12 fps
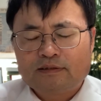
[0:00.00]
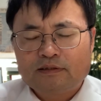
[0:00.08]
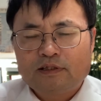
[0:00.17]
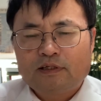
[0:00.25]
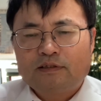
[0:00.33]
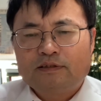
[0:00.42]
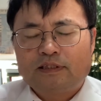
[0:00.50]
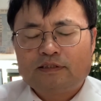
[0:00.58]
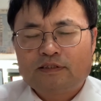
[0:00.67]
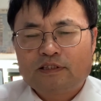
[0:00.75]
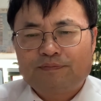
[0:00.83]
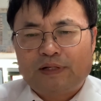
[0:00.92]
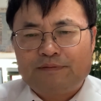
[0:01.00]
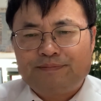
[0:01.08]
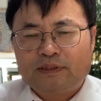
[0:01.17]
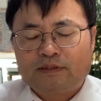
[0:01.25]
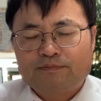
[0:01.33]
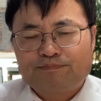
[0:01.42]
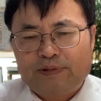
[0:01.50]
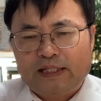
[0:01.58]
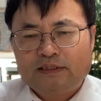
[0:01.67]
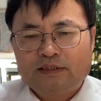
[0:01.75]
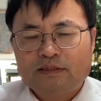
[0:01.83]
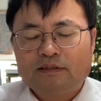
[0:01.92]
that is surviving
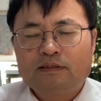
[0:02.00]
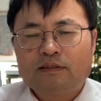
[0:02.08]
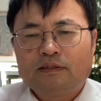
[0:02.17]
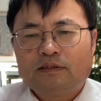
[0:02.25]
pension.